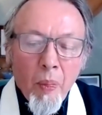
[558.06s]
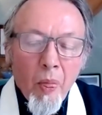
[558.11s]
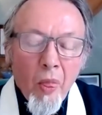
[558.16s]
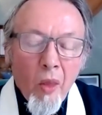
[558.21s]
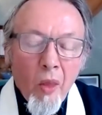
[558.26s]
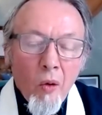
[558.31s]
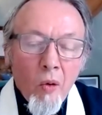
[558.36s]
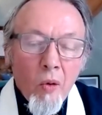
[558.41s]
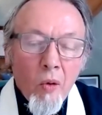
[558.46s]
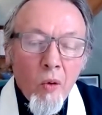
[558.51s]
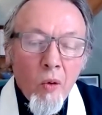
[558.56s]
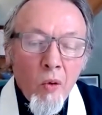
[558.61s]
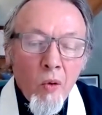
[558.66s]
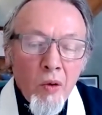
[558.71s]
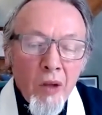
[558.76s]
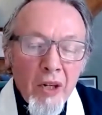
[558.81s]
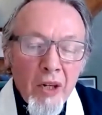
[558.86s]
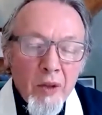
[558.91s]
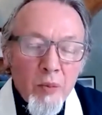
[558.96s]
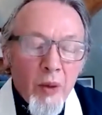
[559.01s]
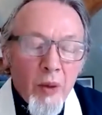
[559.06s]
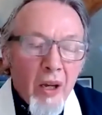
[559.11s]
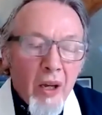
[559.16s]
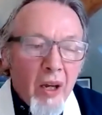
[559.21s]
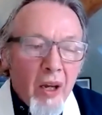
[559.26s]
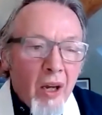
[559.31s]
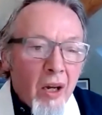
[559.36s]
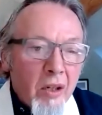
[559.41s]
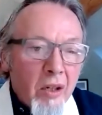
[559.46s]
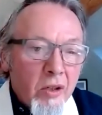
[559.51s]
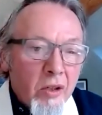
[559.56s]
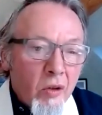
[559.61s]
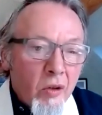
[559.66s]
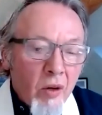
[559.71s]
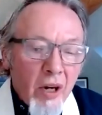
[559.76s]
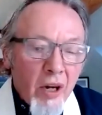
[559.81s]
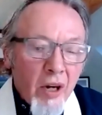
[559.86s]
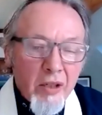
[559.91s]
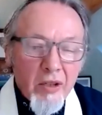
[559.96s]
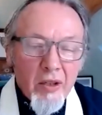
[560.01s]
All these beings
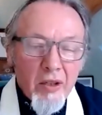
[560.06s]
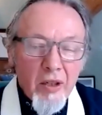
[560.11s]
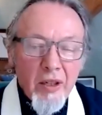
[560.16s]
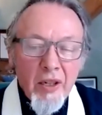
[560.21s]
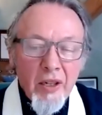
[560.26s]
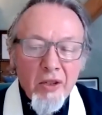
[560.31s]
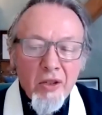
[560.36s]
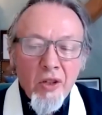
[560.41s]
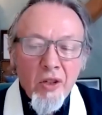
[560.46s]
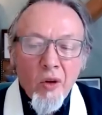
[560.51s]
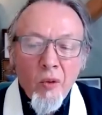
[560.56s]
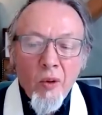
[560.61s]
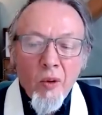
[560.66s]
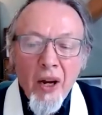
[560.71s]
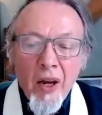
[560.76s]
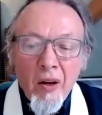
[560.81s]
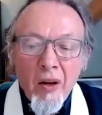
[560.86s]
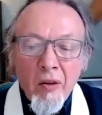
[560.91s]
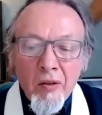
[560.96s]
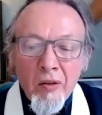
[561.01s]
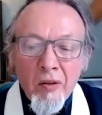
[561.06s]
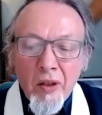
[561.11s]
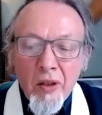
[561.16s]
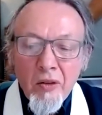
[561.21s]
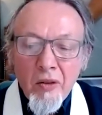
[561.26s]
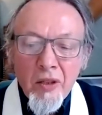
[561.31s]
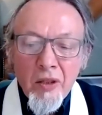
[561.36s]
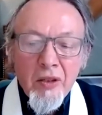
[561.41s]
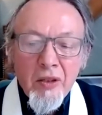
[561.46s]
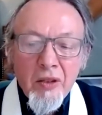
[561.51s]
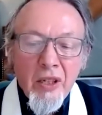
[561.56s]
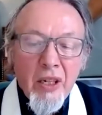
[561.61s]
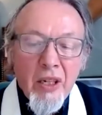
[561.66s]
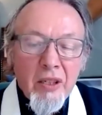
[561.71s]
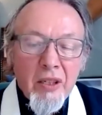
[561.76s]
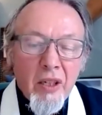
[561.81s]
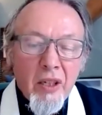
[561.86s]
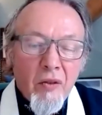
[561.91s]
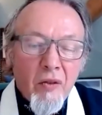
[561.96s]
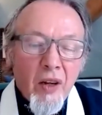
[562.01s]
gradually surround the seated
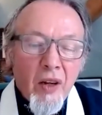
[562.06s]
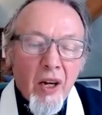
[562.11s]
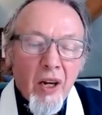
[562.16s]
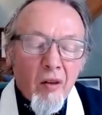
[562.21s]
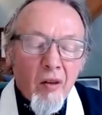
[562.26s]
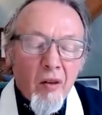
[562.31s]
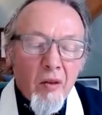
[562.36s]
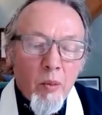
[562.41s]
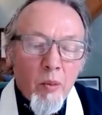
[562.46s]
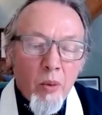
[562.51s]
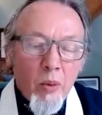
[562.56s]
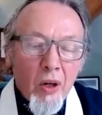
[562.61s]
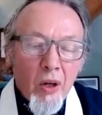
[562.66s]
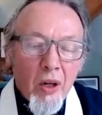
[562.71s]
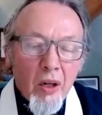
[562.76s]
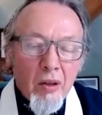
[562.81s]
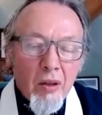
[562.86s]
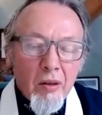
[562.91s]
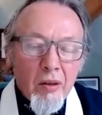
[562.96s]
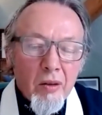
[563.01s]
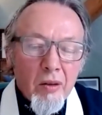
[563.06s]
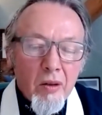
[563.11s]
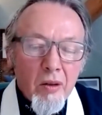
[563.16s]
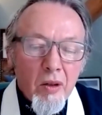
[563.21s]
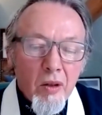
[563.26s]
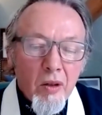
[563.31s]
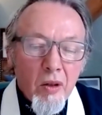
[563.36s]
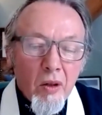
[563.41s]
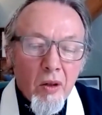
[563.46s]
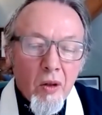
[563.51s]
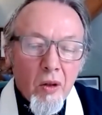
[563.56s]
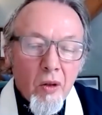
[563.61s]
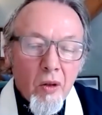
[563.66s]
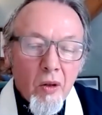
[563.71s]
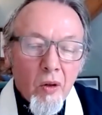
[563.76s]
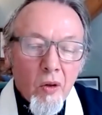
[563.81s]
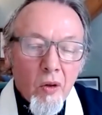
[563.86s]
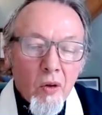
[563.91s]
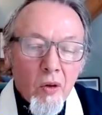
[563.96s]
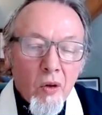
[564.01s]
figure of the Buddha,
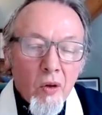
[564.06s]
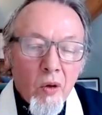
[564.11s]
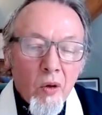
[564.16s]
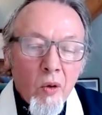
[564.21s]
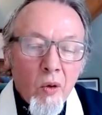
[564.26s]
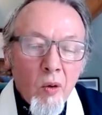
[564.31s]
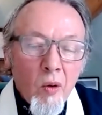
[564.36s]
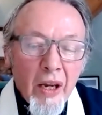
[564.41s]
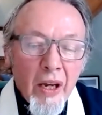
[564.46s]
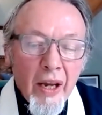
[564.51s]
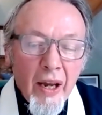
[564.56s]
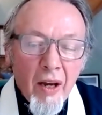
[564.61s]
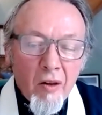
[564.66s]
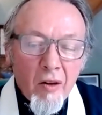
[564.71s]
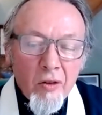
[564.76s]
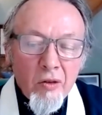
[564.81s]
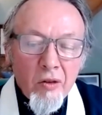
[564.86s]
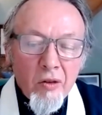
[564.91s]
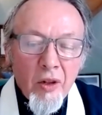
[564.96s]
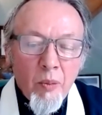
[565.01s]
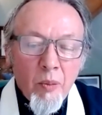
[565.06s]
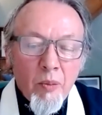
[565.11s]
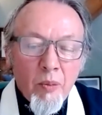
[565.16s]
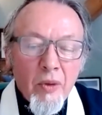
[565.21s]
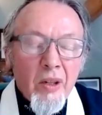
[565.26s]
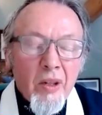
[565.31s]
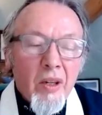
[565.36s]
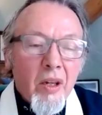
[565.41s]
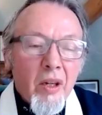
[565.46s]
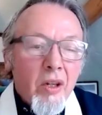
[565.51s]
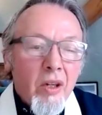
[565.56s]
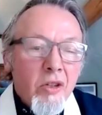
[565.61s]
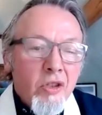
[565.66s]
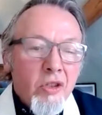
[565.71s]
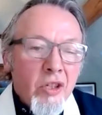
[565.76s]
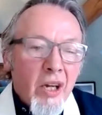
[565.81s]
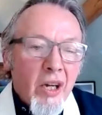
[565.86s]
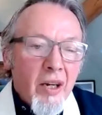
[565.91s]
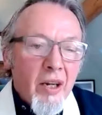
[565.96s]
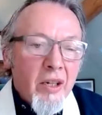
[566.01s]
calling out to him,
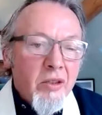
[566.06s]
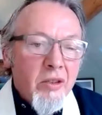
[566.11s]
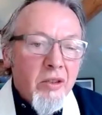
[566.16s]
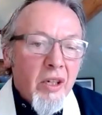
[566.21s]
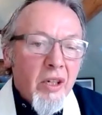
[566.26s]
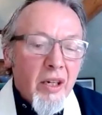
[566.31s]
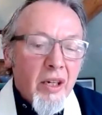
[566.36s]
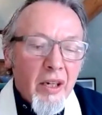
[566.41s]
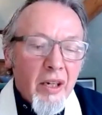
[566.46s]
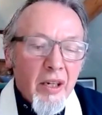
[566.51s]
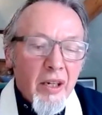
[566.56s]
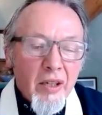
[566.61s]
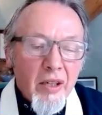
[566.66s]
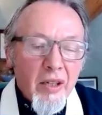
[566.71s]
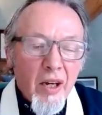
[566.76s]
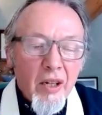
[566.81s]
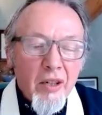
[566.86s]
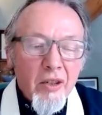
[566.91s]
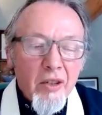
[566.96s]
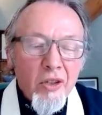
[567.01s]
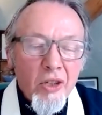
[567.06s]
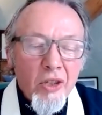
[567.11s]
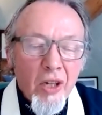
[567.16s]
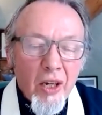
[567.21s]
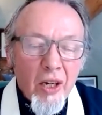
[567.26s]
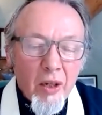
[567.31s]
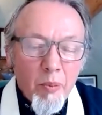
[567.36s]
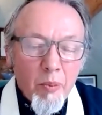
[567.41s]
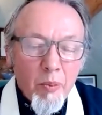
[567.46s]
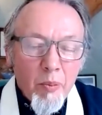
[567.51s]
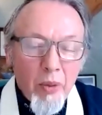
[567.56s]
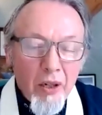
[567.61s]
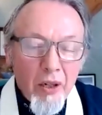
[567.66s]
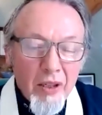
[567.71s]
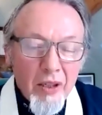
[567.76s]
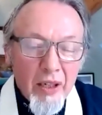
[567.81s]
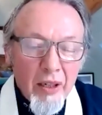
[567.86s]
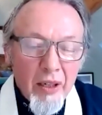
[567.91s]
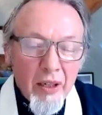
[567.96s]
challenging his unshakability.